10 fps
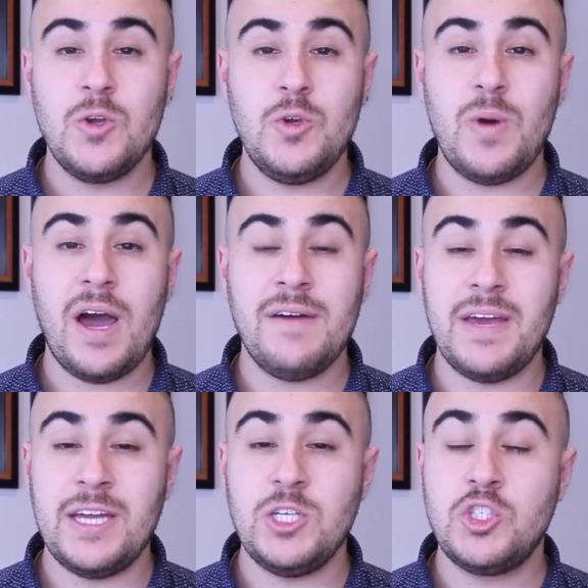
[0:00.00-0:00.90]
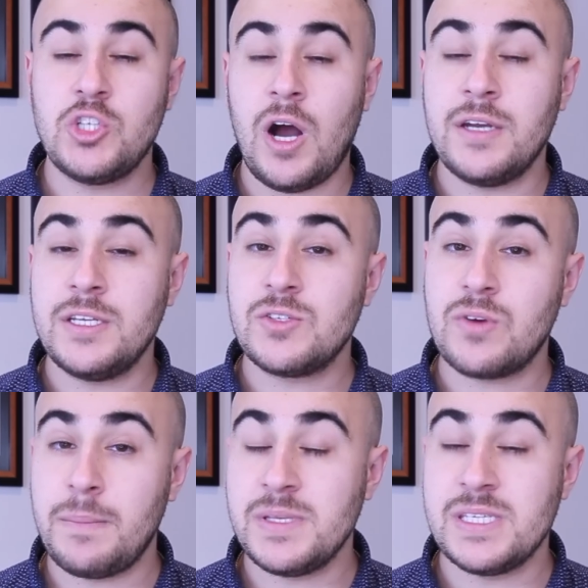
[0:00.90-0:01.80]
you have a jaw
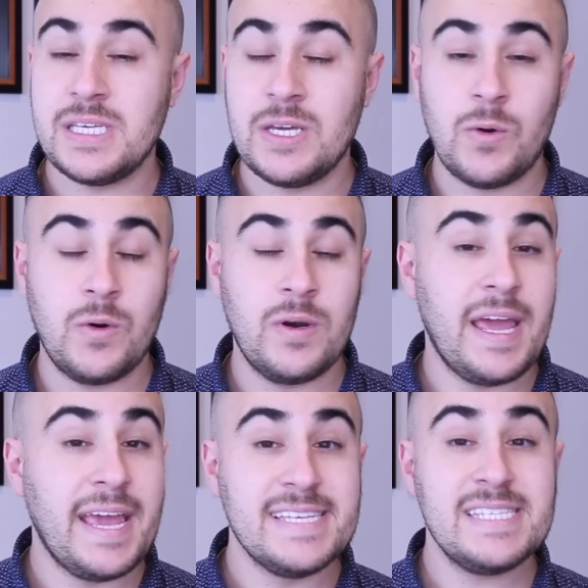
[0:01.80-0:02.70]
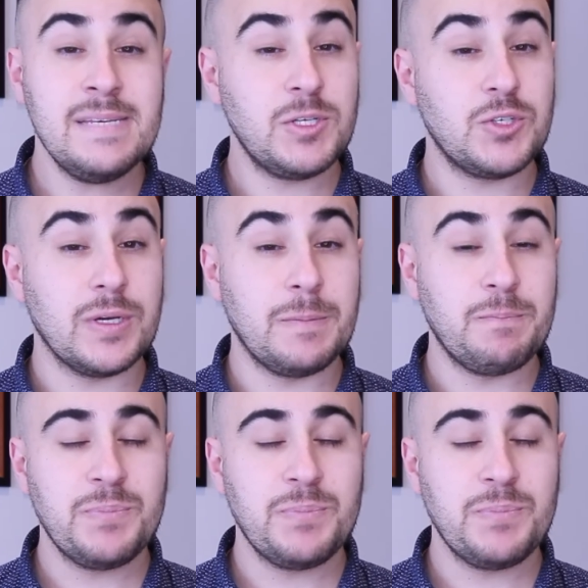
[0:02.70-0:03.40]
discrepancy or an asymmetry.